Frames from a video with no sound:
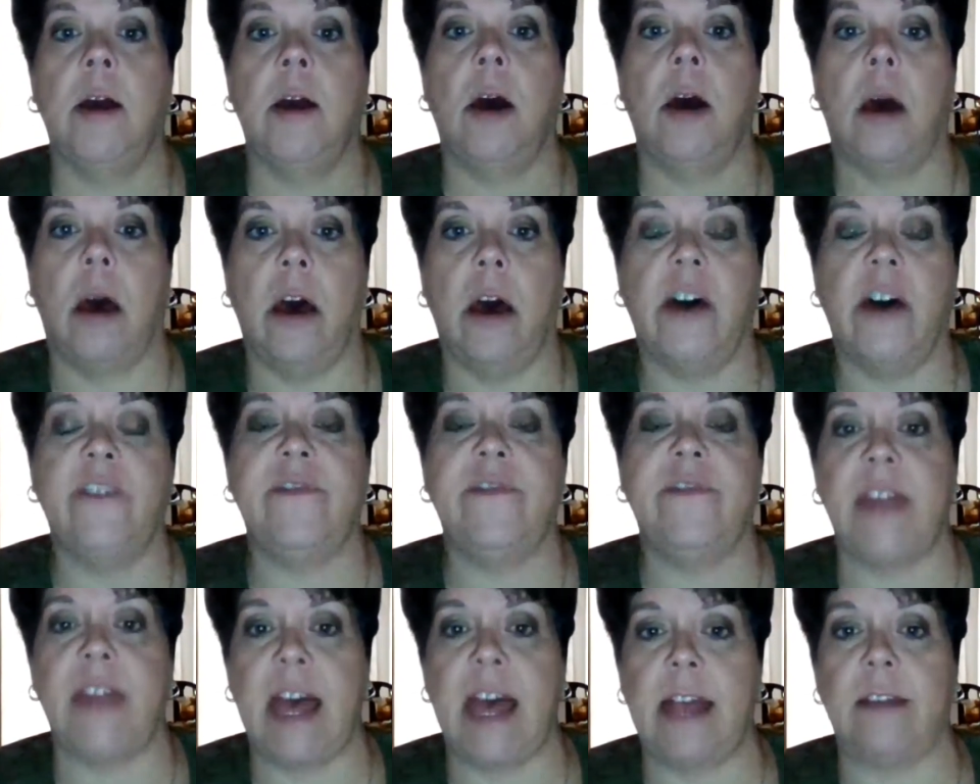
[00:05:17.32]

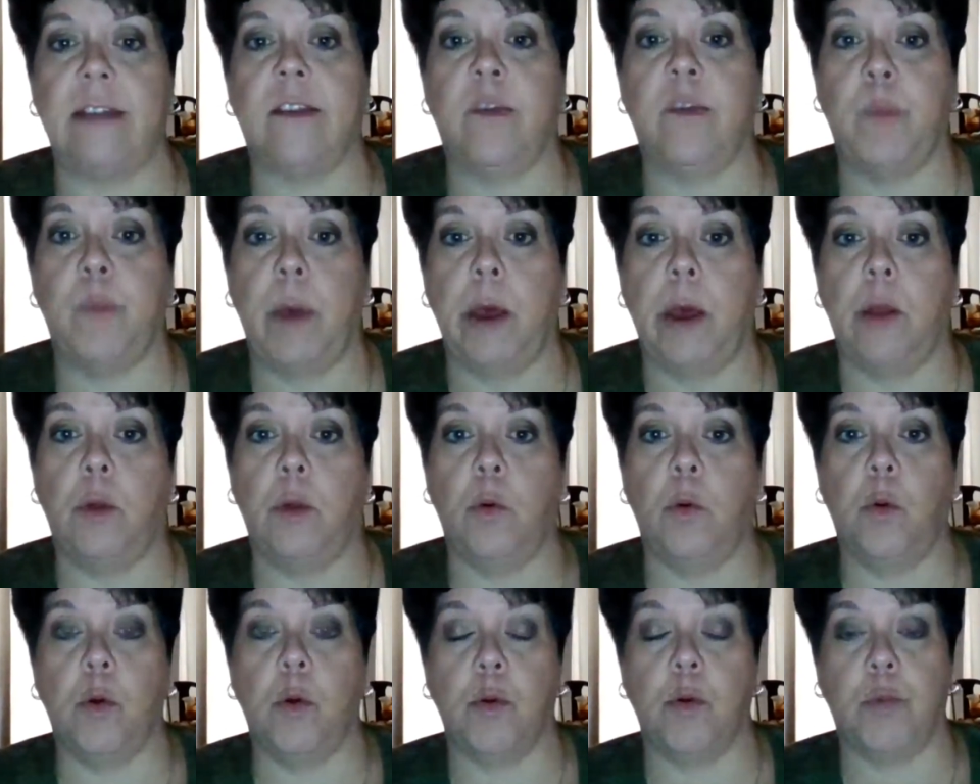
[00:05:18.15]
of that spell
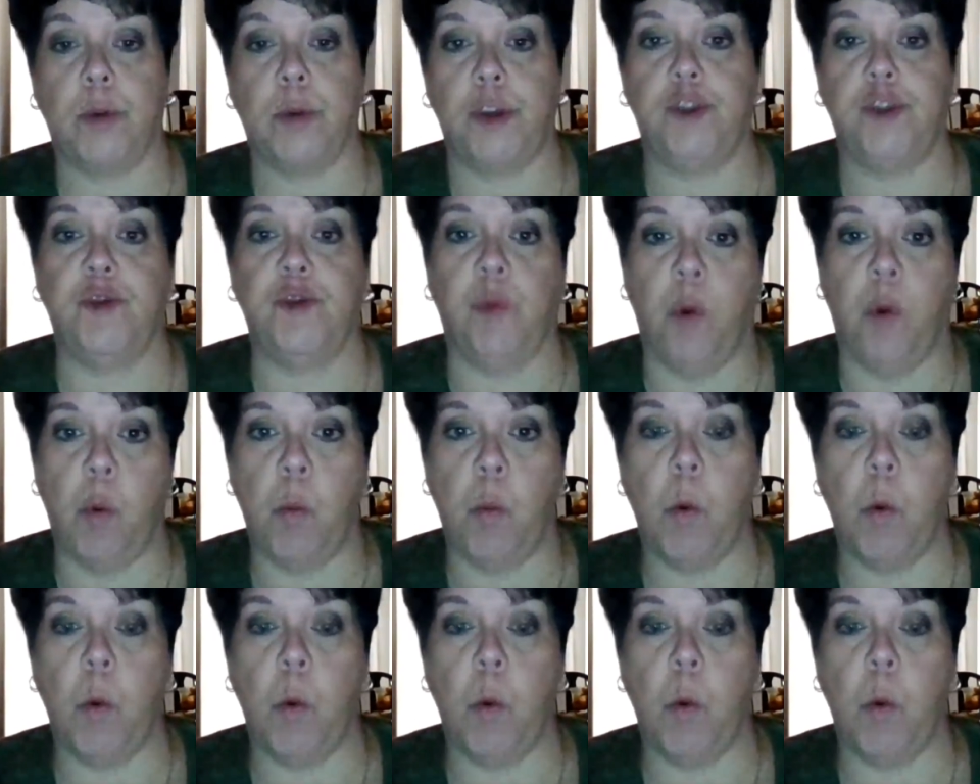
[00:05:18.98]
or ritual.